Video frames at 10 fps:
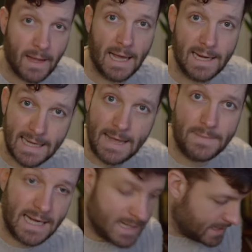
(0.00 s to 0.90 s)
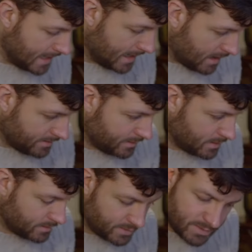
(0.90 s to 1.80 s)
And I kept that in there. I
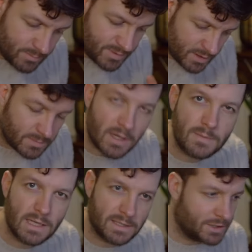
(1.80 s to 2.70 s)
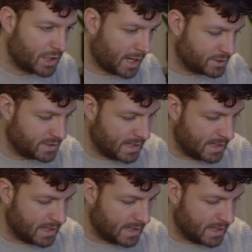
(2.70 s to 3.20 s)
sometimes like to change